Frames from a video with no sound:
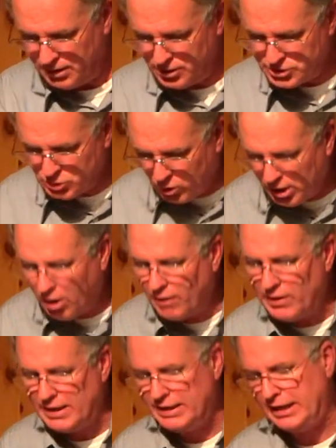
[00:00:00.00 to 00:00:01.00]
So, what are
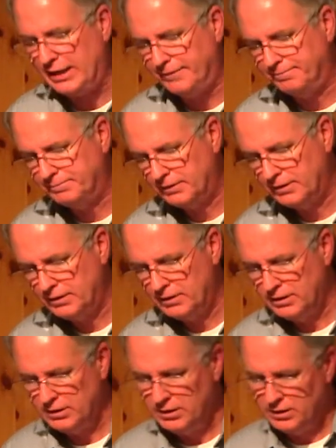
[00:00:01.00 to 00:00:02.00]
they again?
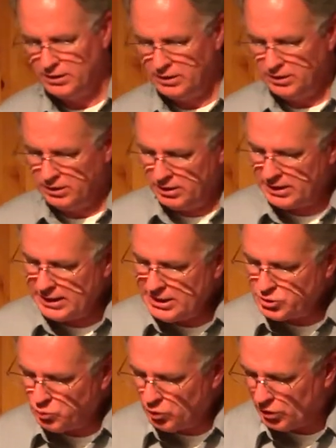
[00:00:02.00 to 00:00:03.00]
Look at
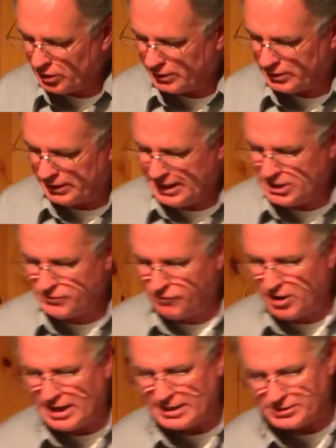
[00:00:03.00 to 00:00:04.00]
each word, each
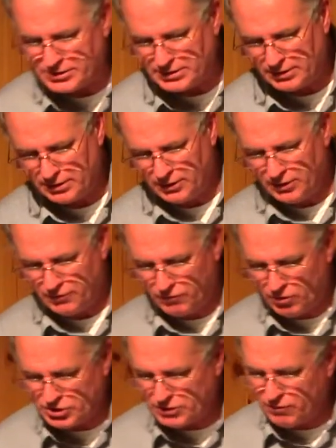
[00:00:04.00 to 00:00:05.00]
phrase.
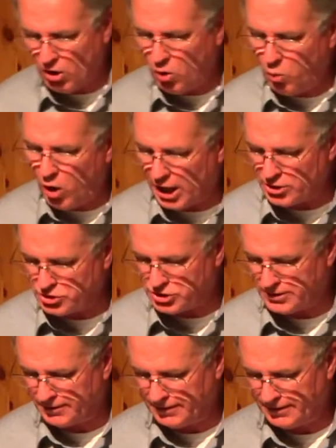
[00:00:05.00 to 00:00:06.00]
First of all,
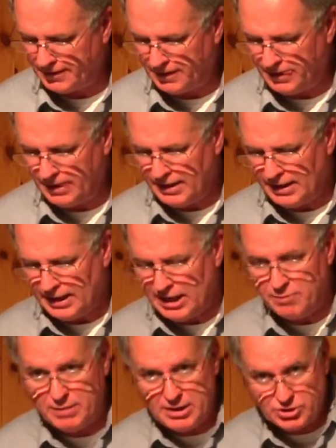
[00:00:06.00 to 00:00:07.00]
watch.
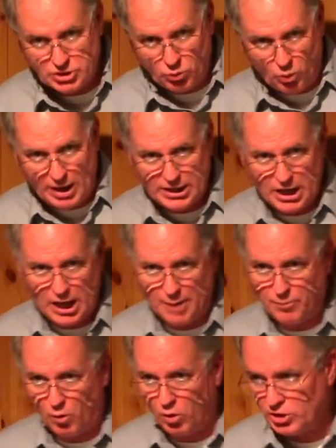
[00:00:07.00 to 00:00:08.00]
It means to wake
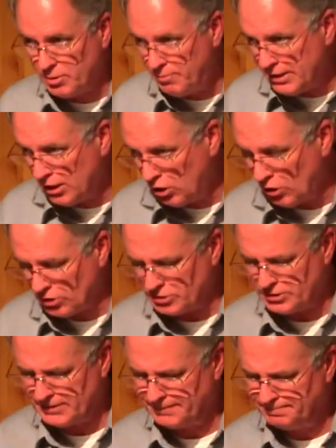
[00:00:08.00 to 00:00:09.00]
up or to be
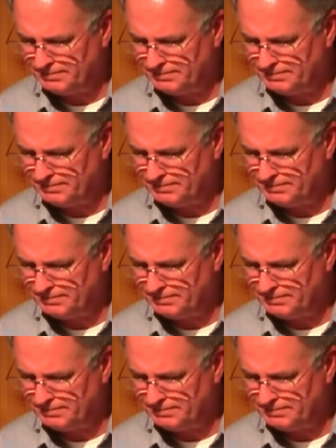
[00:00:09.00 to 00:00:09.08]
alert.